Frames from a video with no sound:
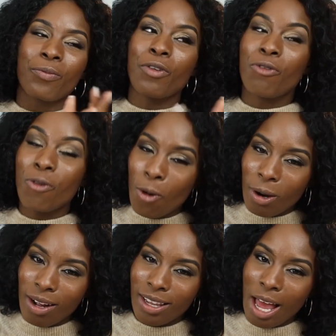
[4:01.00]

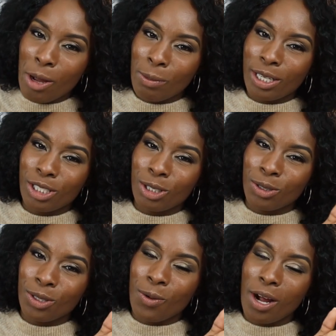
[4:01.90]
before allowing my
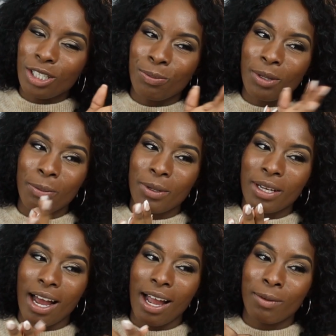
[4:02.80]
children to watch
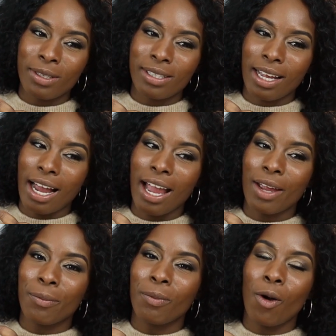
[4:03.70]
Blippi, I was like,
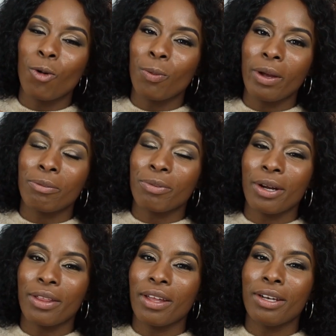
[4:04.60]
I hope and
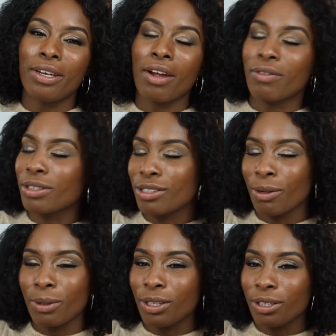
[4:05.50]
pray they never
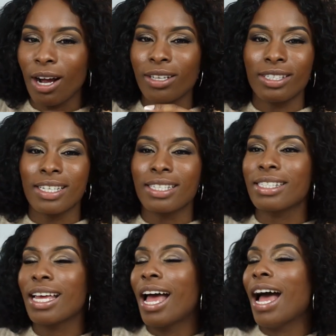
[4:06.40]
stumble across
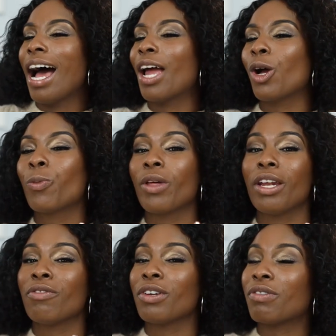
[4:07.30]
this. I hope that
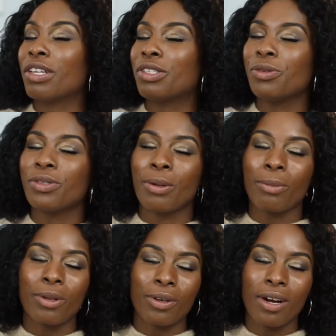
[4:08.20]
even if they do
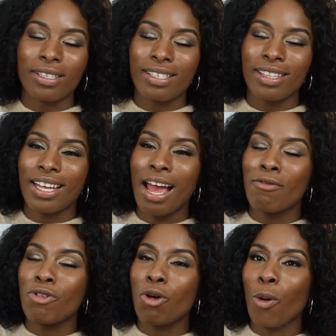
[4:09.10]
stumble across it, they
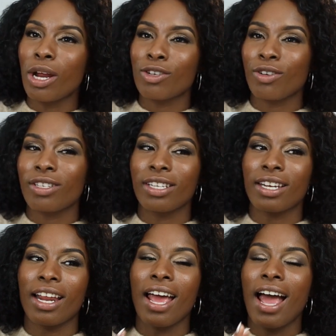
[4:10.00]
have no interest in
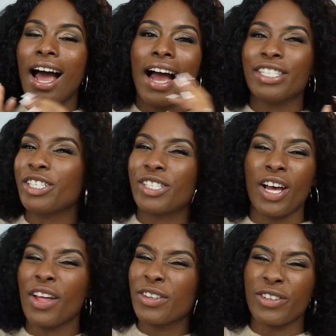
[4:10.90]
it. I just
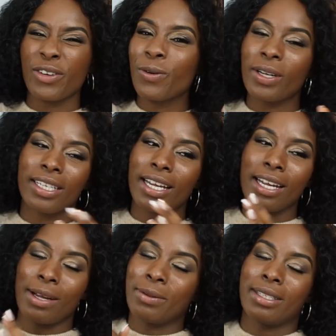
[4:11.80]
saw the show one day
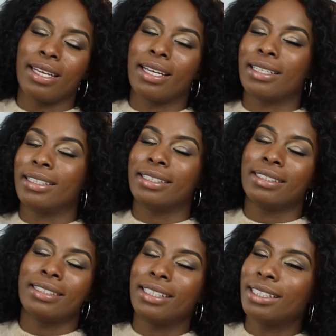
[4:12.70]
and I was like,
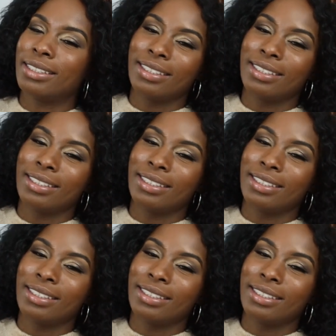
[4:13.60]
no.